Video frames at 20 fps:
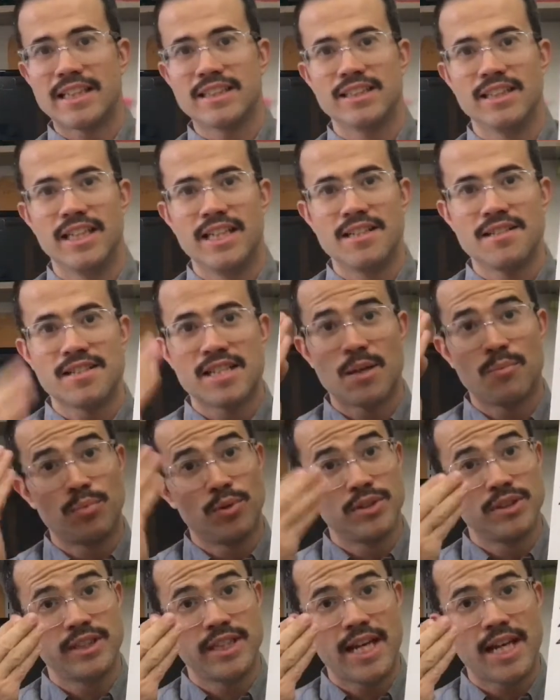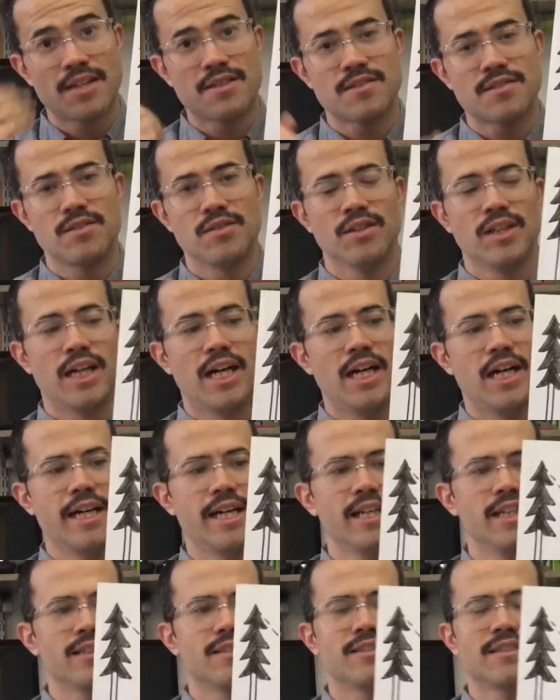lens that protects your eye.
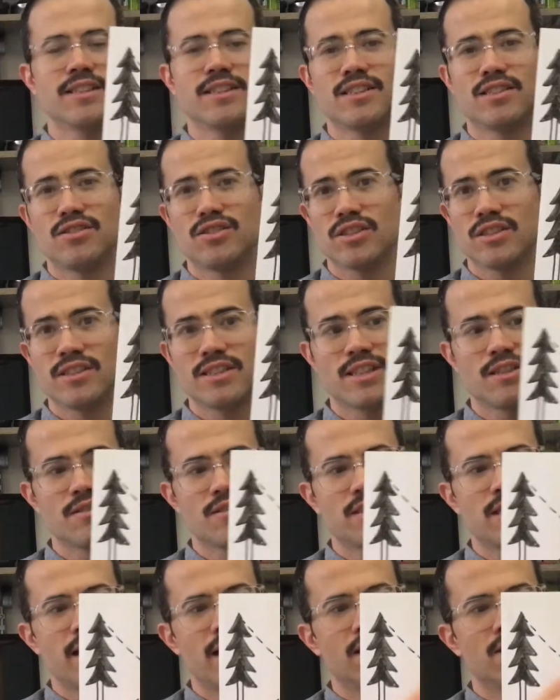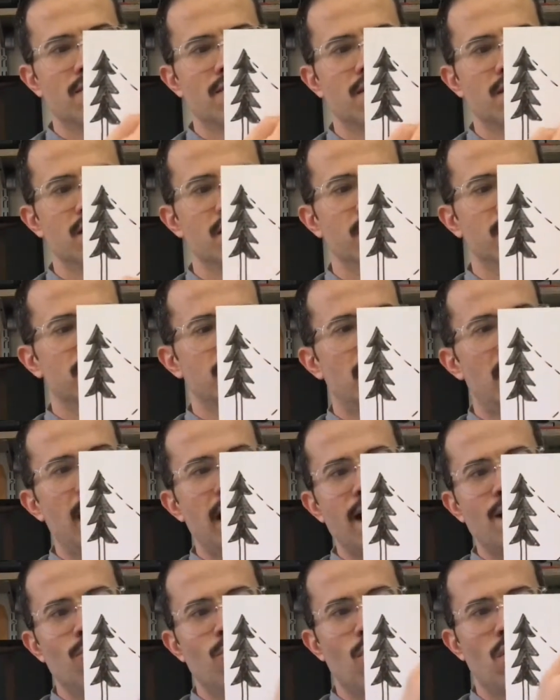It sits just outside of the
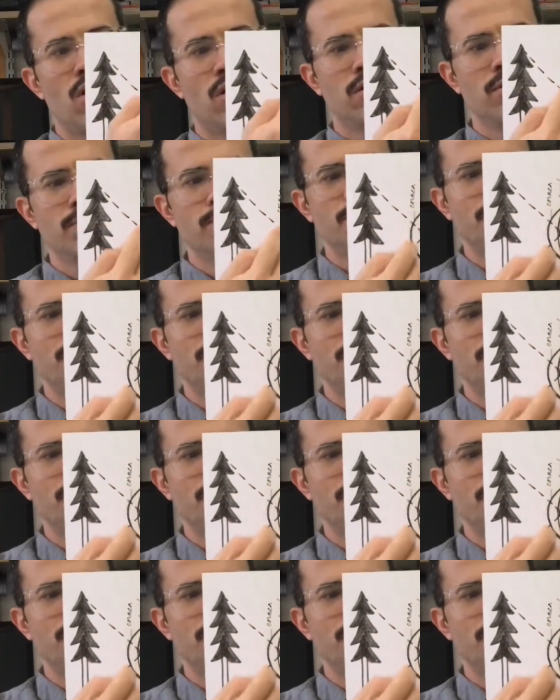eyeball.